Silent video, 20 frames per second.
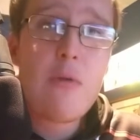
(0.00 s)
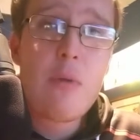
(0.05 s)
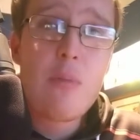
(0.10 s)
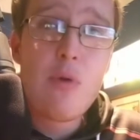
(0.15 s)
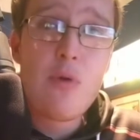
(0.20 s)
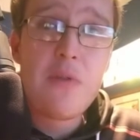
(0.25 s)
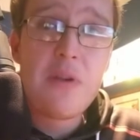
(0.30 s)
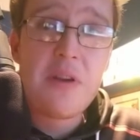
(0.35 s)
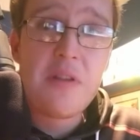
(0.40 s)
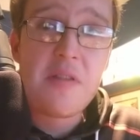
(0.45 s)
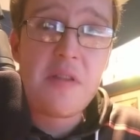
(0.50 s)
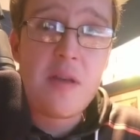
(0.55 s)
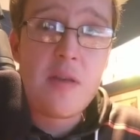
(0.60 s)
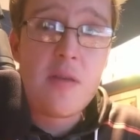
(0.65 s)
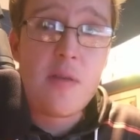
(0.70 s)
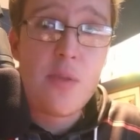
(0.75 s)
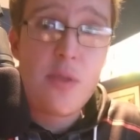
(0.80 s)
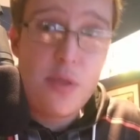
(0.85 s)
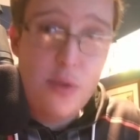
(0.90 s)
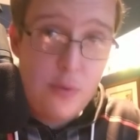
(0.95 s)
From there we move
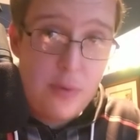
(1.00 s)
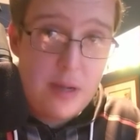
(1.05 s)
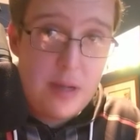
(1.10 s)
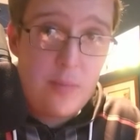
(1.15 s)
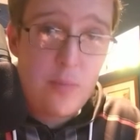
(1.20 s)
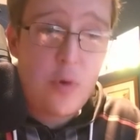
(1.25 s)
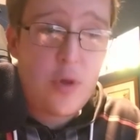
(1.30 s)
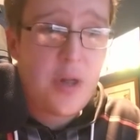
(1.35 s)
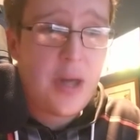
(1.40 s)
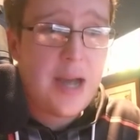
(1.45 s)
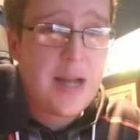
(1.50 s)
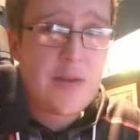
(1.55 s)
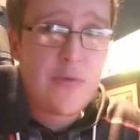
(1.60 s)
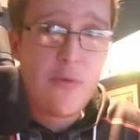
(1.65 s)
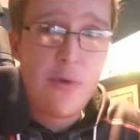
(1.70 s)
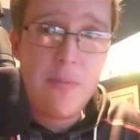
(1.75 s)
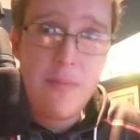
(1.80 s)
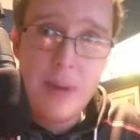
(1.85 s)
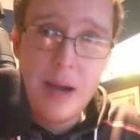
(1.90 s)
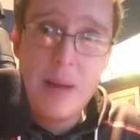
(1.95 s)
into season 3,
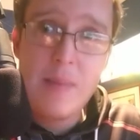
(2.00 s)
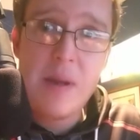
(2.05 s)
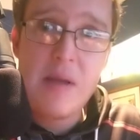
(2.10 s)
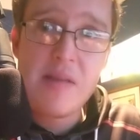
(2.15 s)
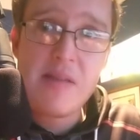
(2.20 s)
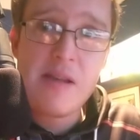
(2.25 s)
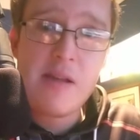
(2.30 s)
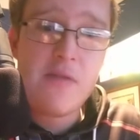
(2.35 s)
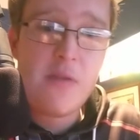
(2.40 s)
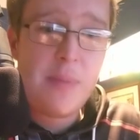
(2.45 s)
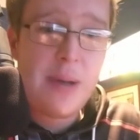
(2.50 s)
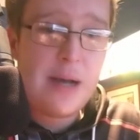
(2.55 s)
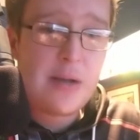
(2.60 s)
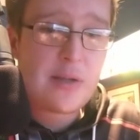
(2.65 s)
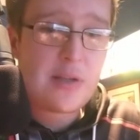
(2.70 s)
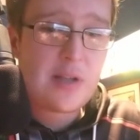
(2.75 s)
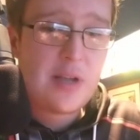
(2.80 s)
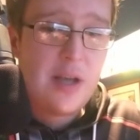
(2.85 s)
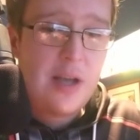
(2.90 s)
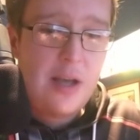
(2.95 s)
which I had to remind
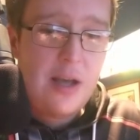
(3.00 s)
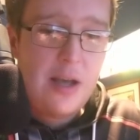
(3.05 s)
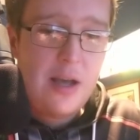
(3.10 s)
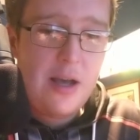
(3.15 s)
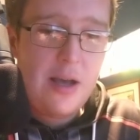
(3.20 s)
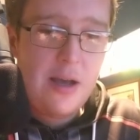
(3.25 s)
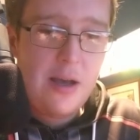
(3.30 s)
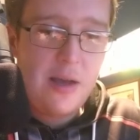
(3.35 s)
myself about.